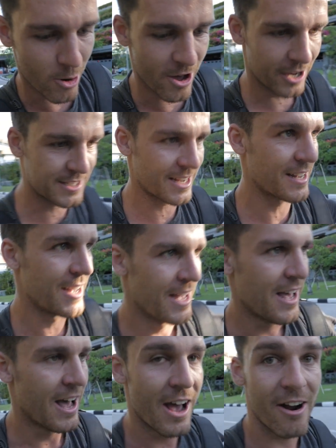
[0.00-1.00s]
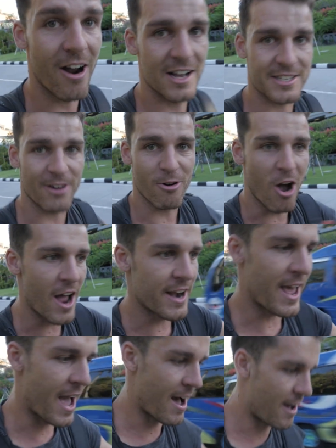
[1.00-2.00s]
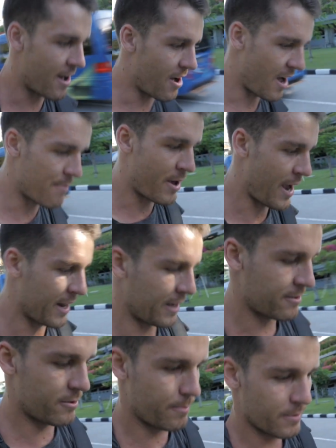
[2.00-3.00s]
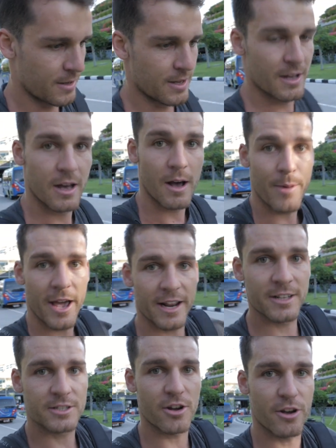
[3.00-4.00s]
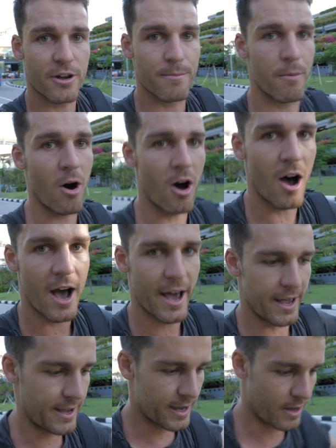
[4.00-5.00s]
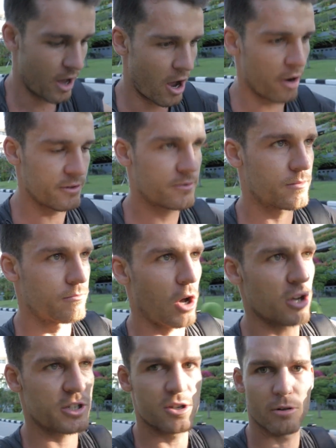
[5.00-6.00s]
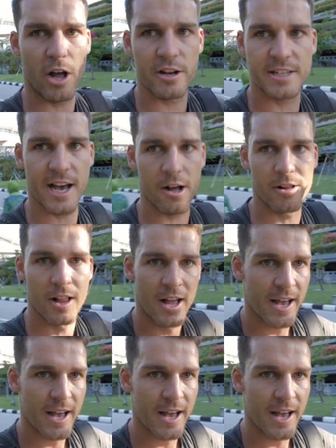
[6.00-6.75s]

worked. All right, so right now I'm heading to my hostel.